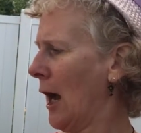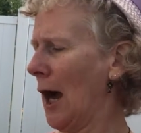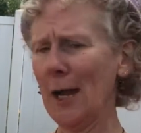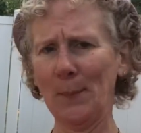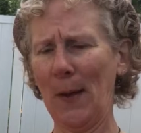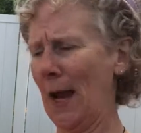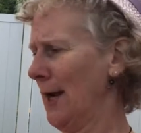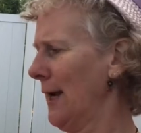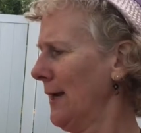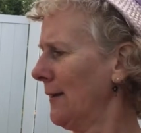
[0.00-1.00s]
"Hi,
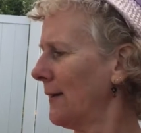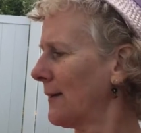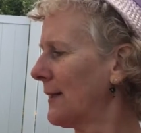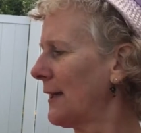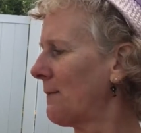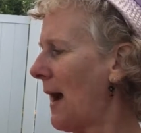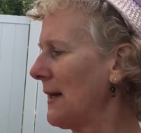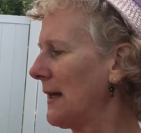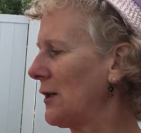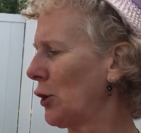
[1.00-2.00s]
Penny," said my
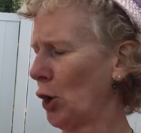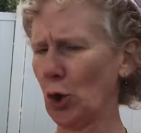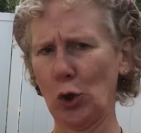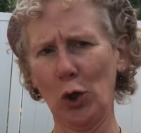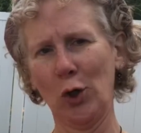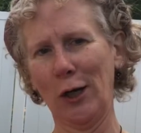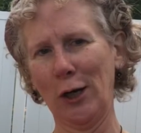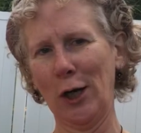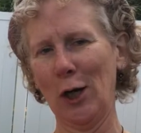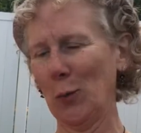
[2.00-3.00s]
teacher. "You're in
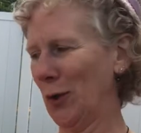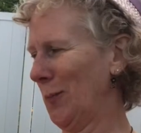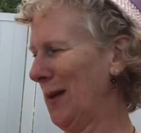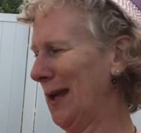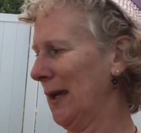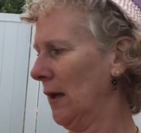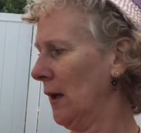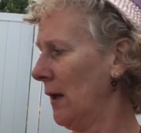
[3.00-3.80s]
here with me."